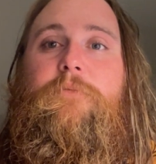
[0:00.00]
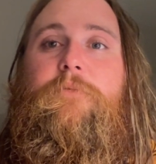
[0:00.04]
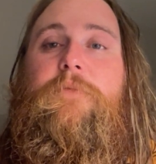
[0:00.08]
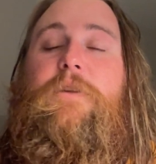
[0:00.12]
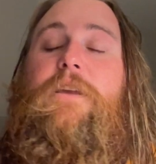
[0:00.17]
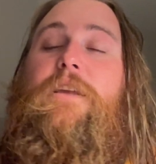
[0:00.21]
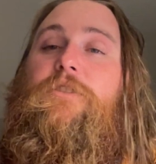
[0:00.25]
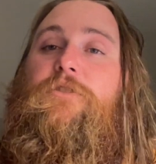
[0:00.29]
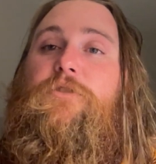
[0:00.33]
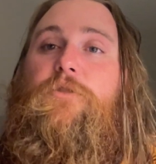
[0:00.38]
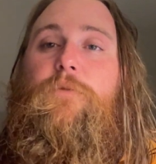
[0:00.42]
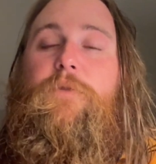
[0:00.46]

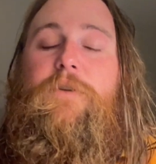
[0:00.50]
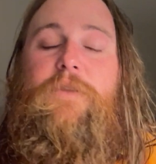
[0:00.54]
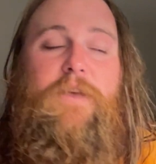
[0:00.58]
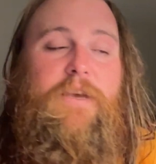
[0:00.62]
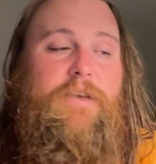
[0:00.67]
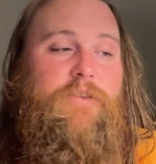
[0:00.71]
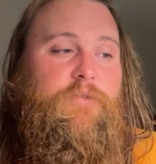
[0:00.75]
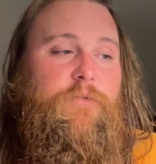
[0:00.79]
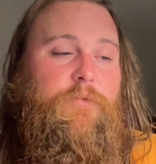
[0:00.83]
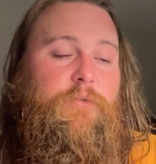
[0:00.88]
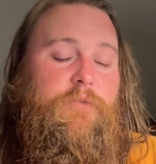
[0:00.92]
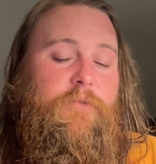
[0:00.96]
enjoy
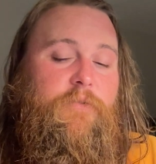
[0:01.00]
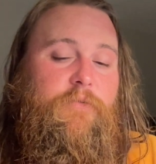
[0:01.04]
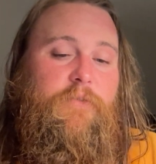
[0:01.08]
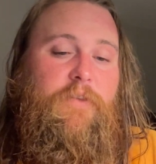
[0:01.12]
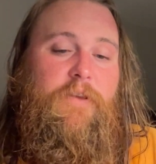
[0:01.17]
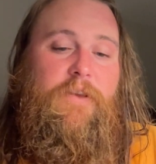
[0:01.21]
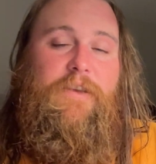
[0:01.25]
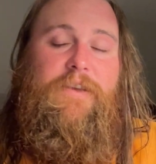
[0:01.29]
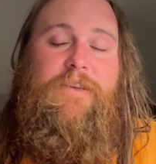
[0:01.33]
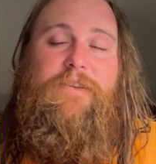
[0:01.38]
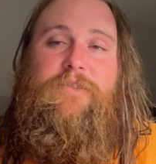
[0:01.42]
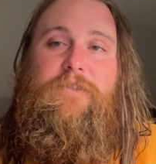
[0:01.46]
that sort of
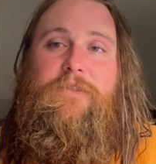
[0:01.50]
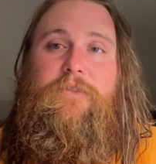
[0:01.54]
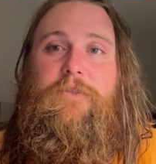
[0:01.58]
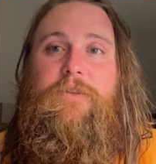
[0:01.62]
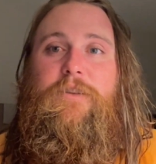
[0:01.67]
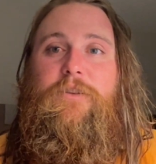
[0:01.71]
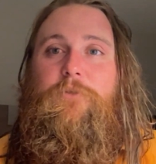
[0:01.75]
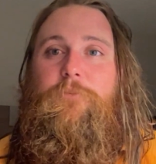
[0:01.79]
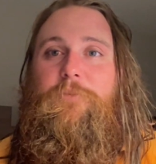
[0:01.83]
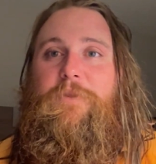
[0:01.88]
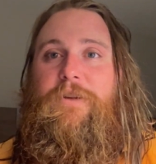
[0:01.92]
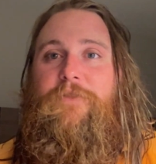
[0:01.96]
thing, as a
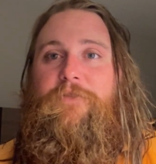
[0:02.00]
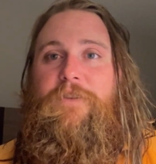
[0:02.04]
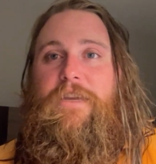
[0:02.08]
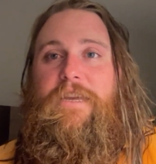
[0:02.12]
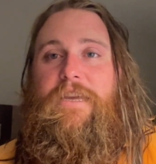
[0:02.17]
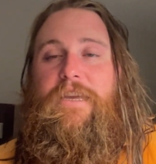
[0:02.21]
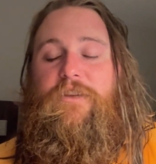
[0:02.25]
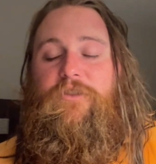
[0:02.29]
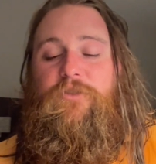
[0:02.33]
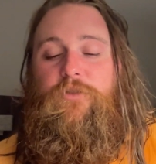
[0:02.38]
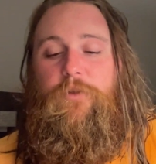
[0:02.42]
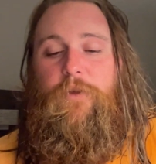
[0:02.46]
little bit of a
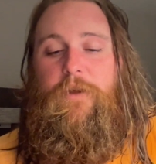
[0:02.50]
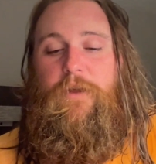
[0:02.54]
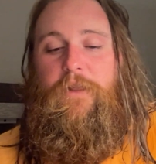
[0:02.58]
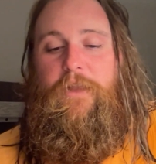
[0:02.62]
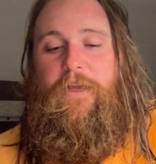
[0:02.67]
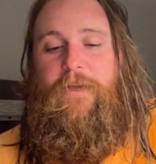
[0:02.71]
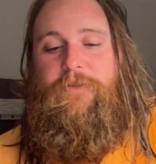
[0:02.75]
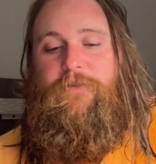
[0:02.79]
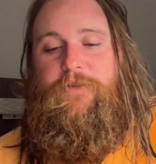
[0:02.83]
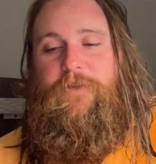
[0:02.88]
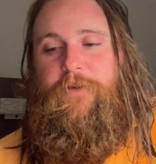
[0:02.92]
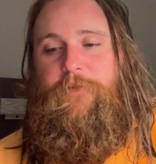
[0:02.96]
history
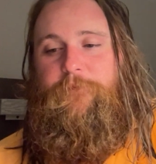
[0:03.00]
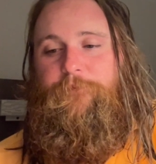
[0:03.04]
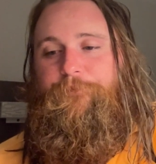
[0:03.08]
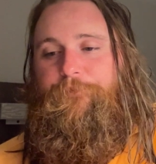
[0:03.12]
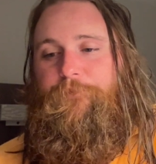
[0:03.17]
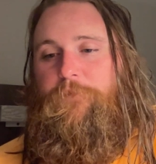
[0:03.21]
lesson.